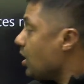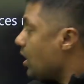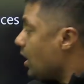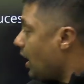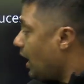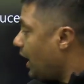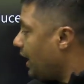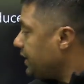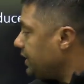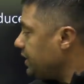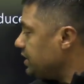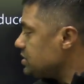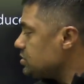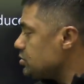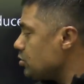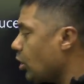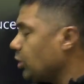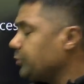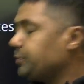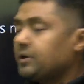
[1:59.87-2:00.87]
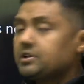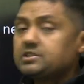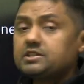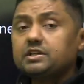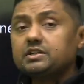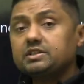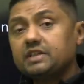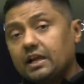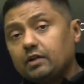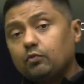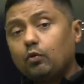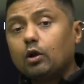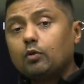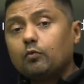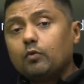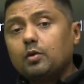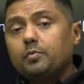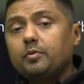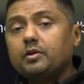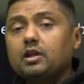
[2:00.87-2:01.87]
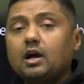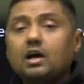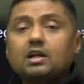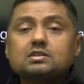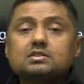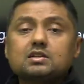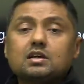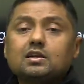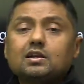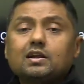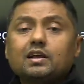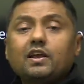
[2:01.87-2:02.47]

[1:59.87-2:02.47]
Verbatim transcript: RE is not present, then what will be the answer?